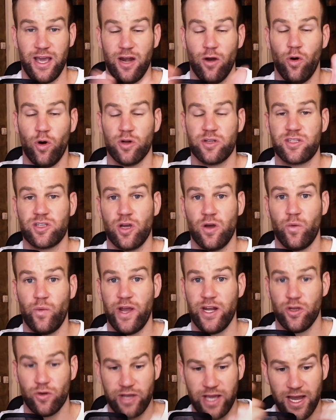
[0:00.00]
And also,
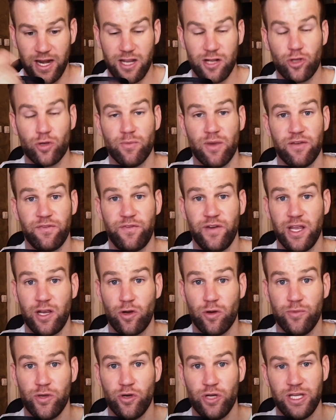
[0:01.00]
when you get into my free
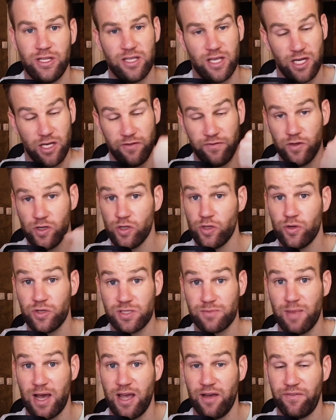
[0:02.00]
community and if you
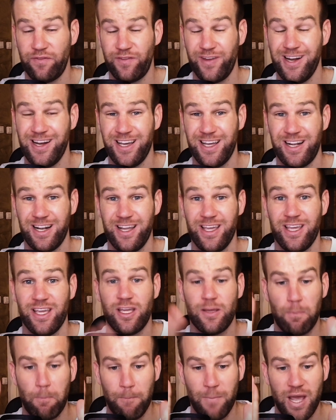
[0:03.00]
used my affiliate
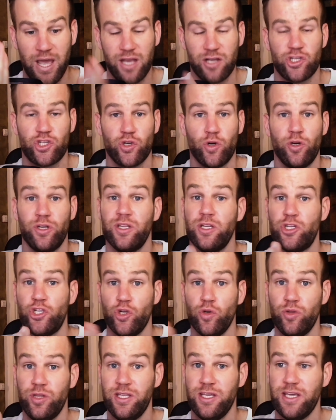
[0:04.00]
link, make sure that
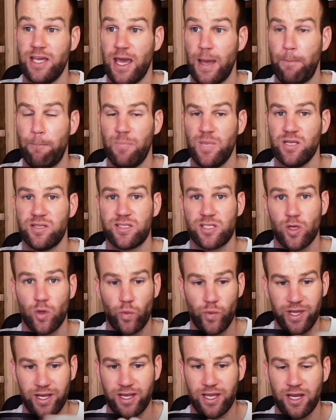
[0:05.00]
you DM me so
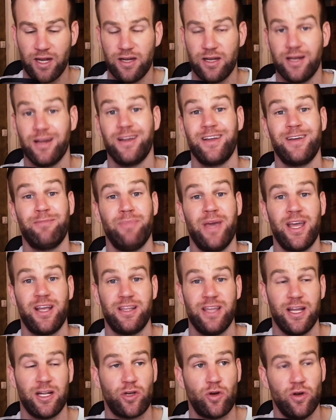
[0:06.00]
we can make
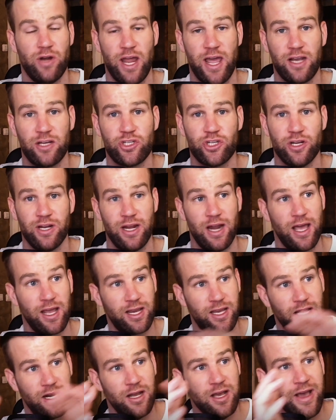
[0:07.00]
that connection and I
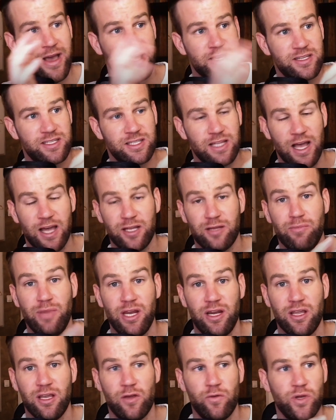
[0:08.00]
can start
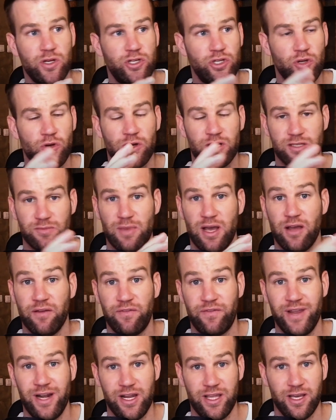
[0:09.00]
meeting with you as my
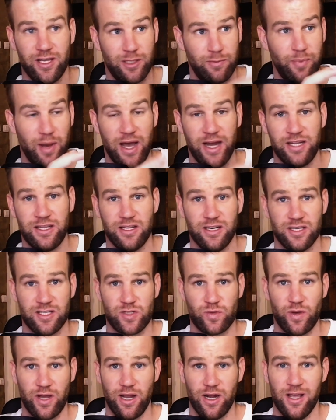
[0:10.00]
affiliate partner
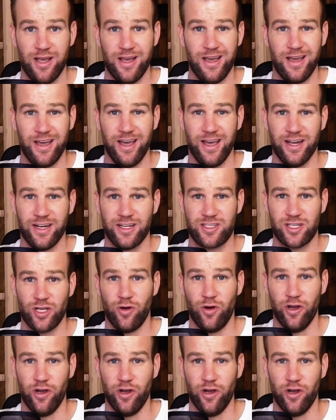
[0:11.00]
as well, and so